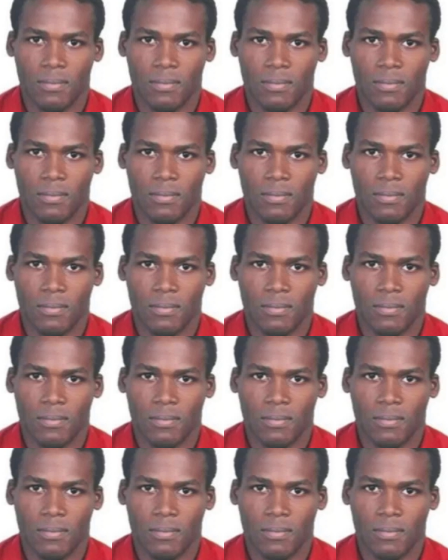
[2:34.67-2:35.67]

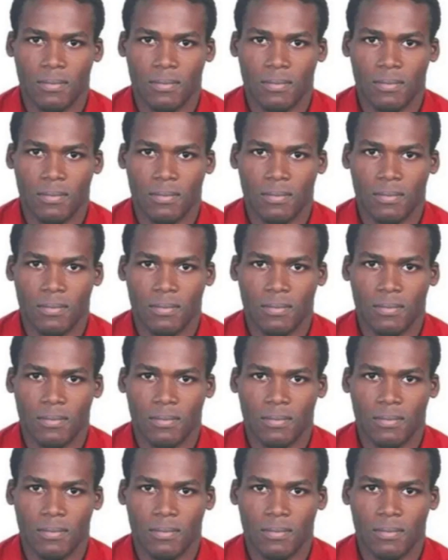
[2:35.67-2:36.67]

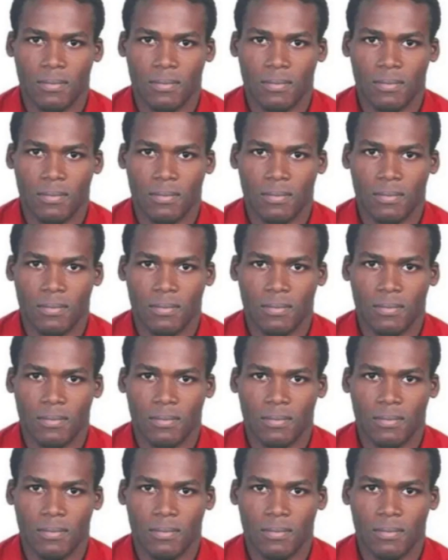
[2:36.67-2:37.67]

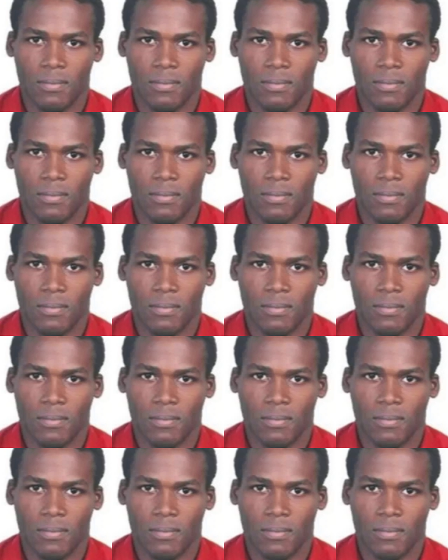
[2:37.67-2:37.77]
(no lip movement)